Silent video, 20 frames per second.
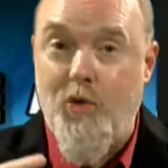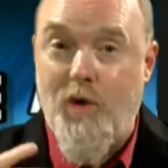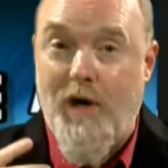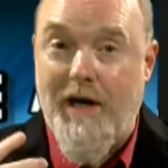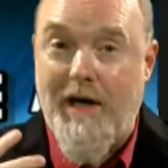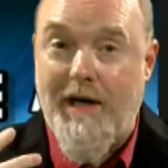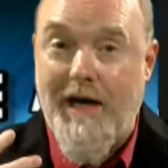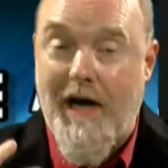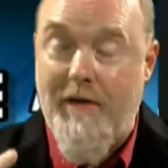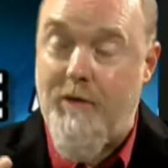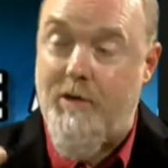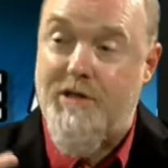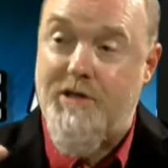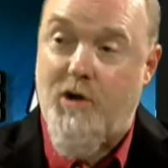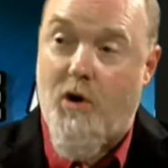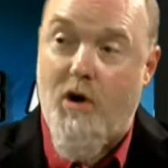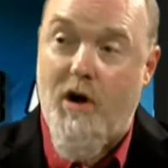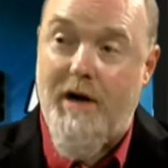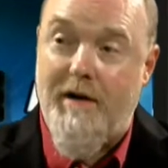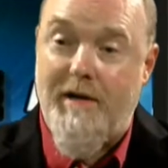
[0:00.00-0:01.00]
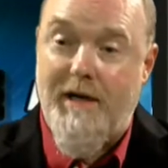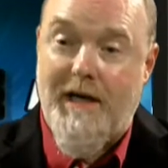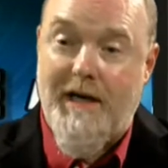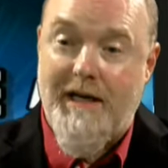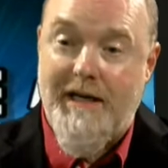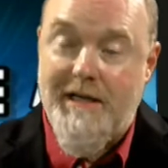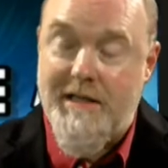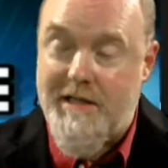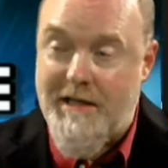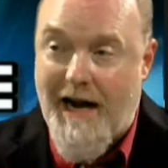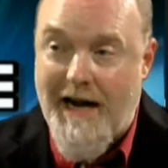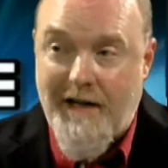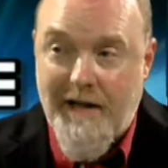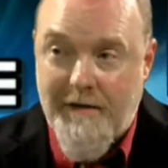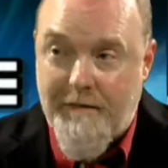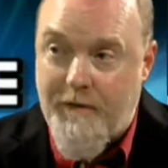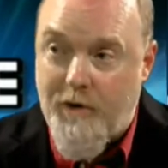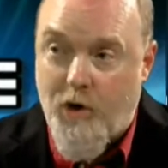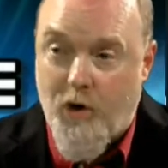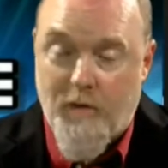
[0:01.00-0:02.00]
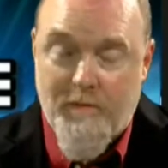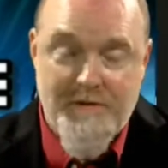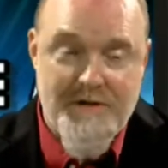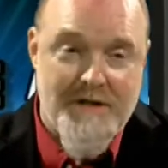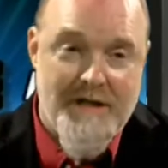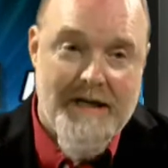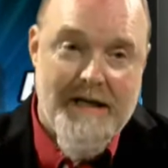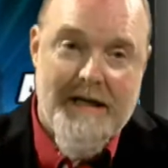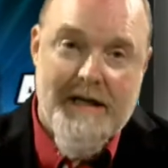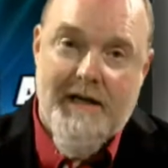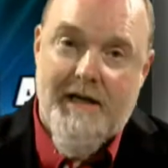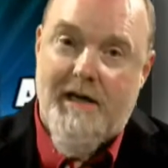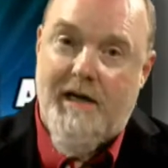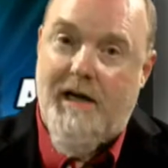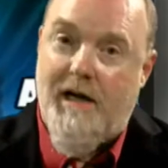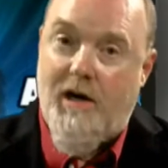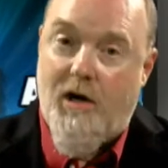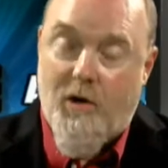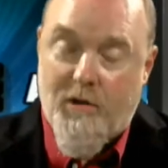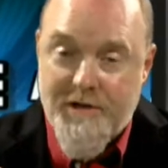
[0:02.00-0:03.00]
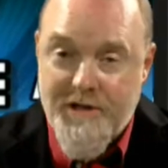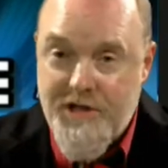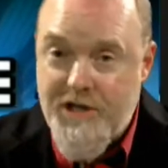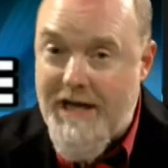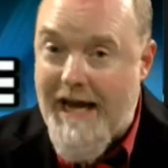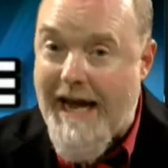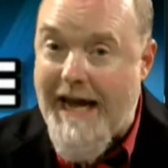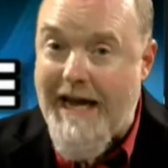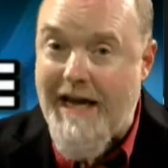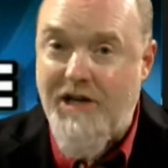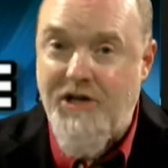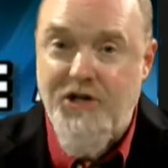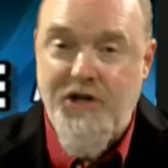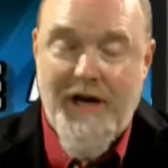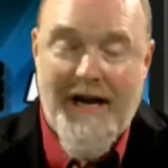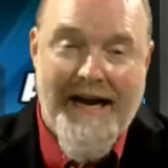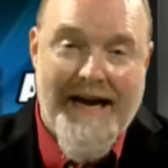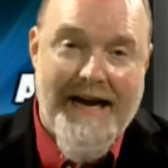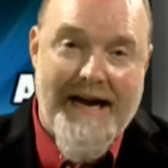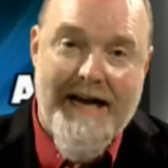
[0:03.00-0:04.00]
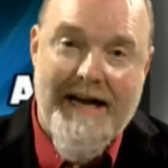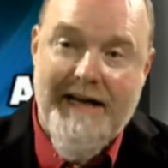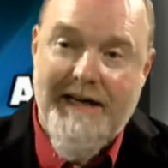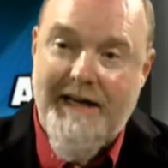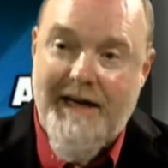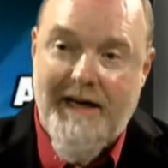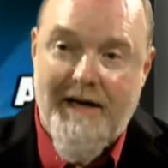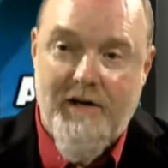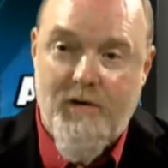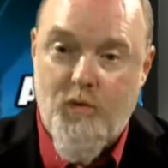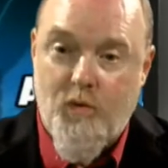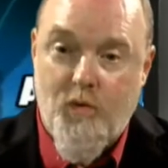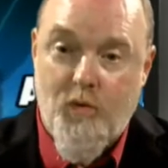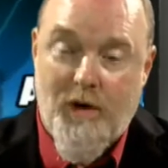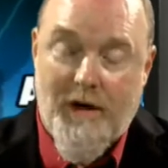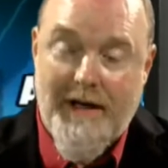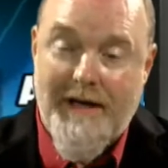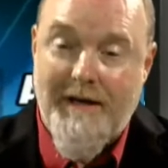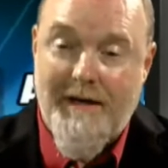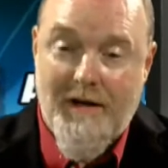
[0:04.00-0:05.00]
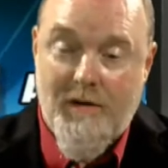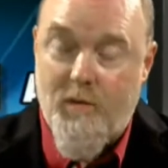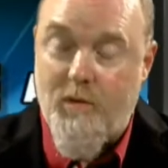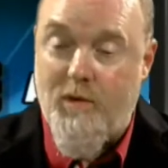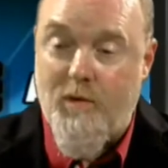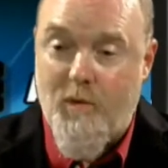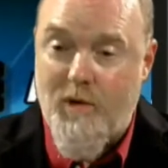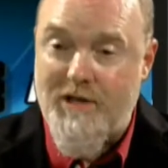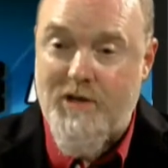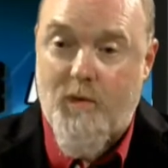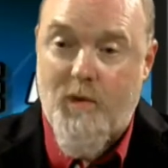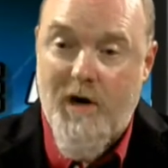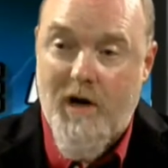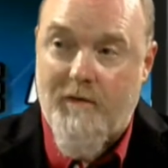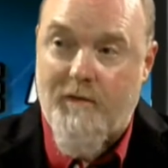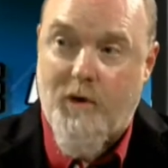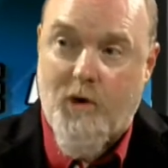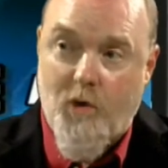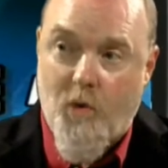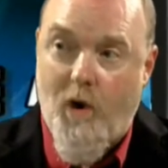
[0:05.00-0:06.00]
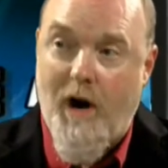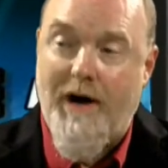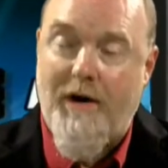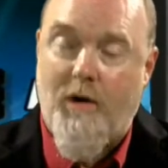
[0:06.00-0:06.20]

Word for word: uh, got their start uh, in silent films uh, on stage and uh, really was around for quite a